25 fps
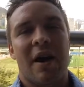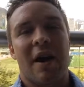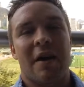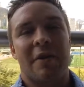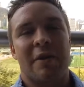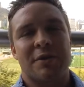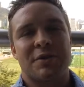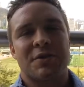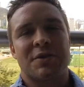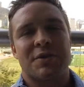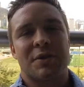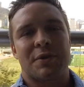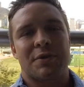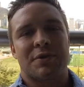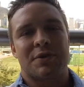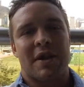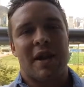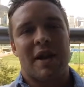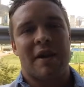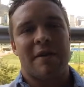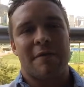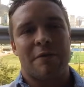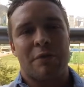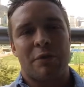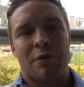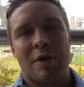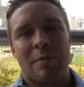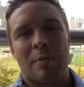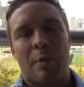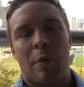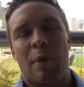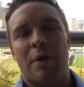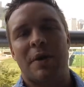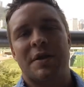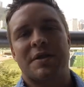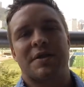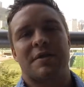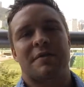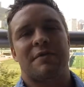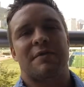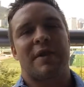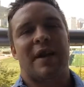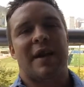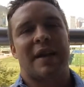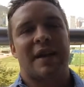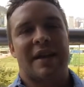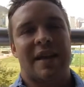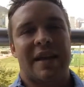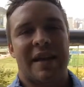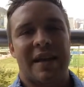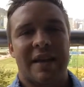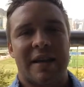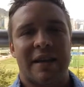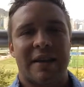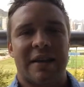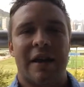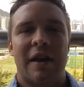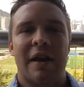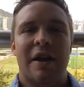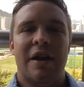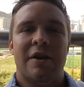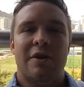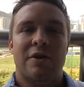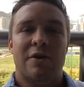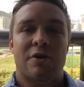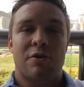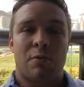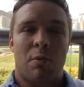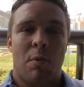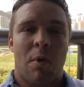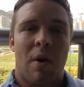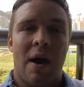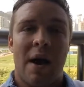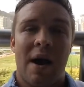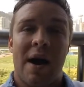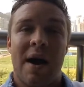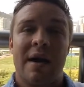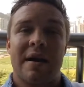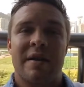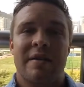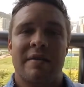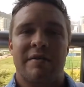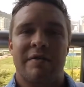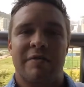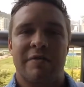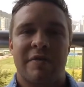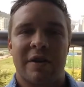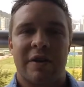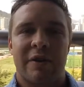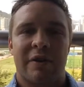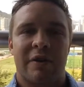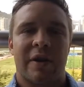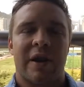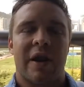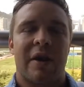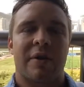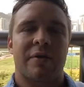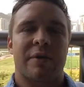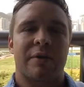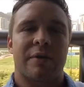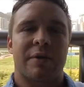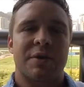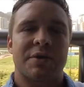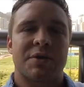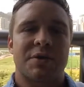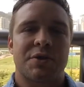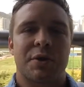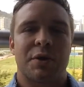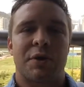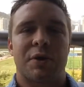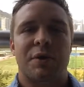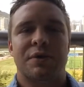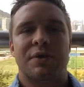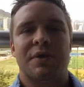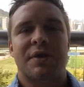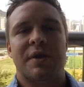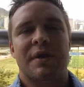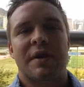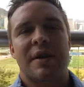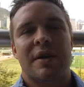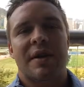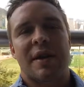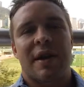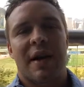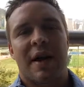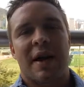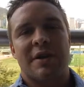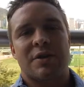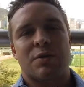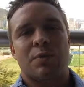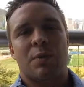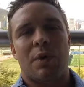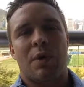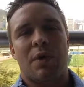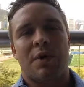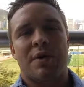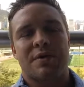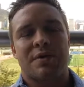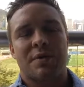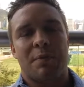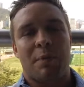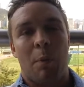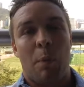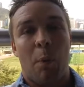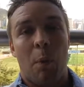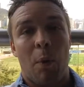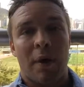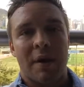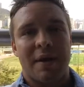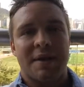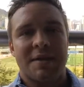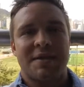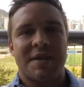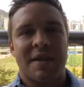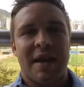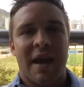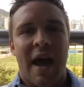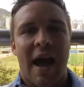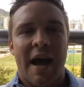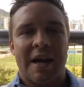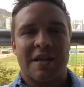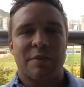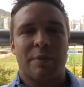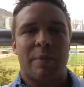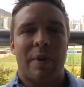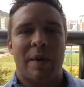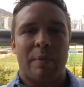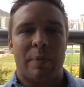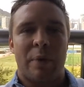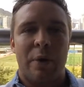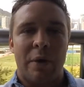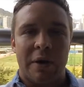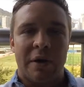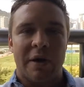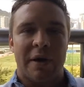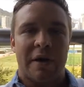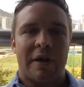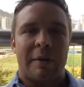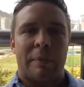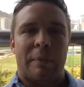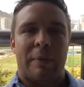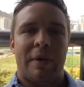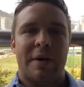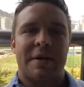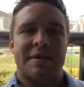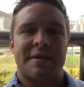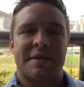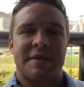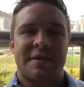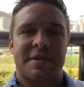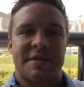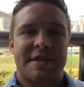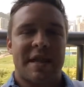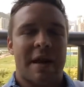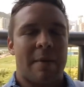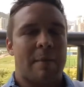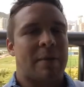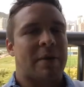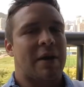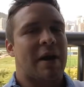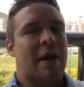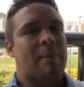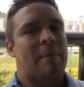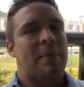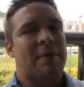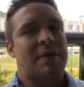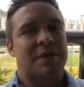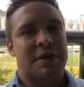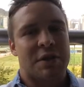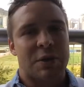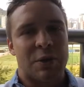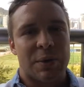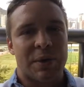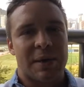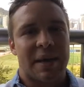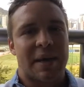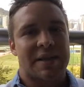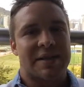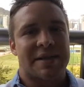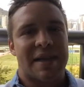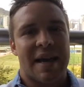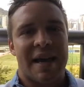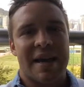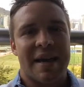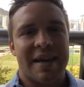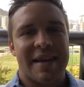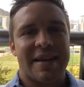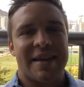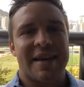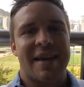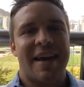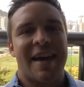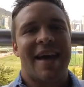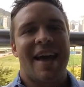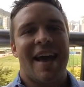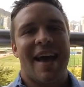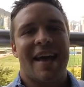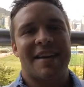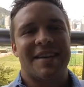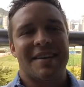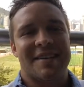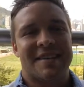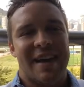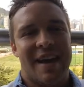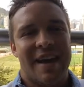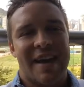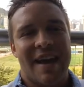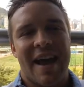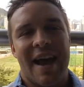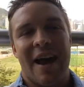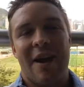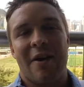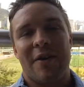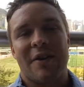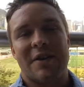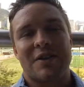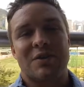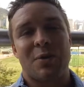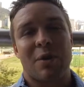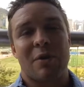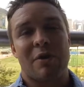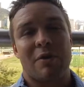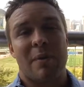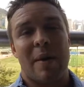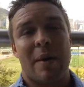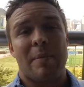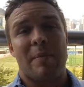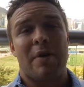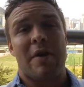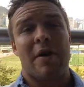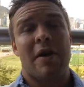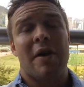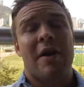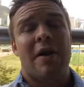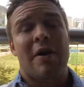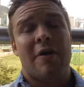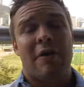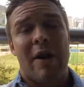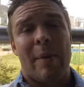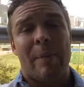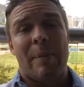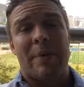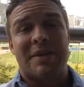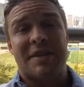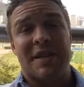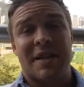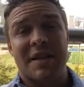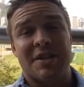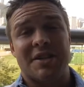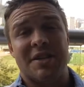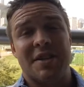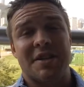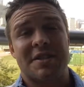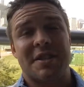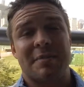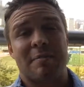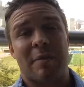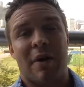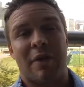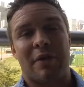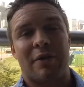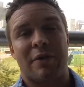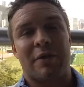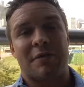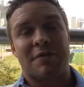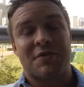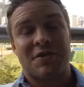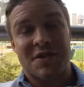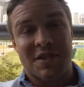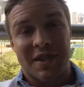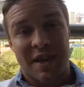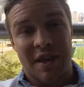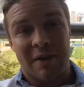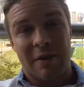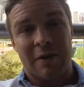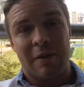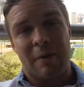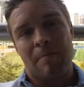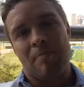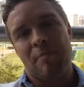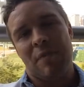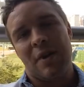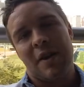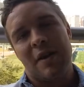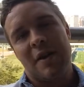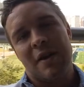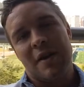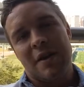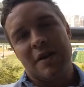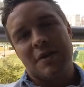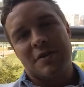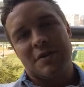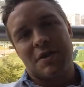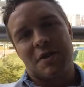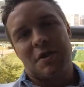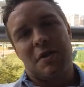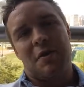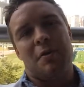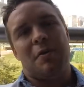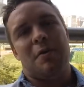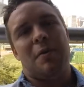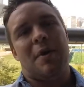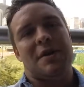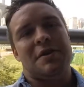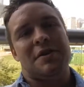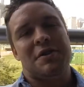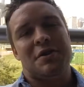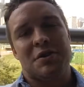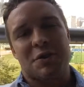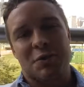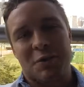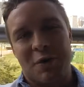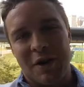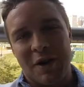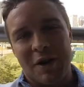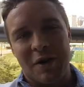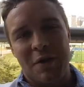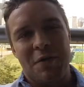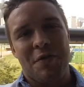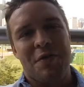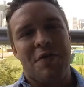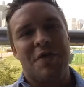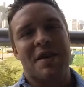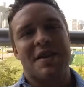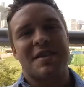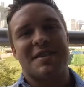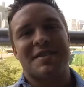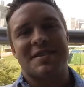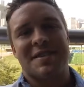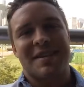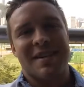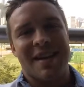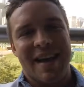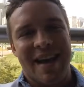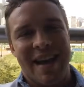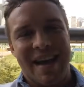those kind of 3 points of like getting your why, figuring out the result, as well as what is the action plan, putting it into place and stepping up and doing it day in and day out. As we remember, repetition is the mother of skill. So I drilled this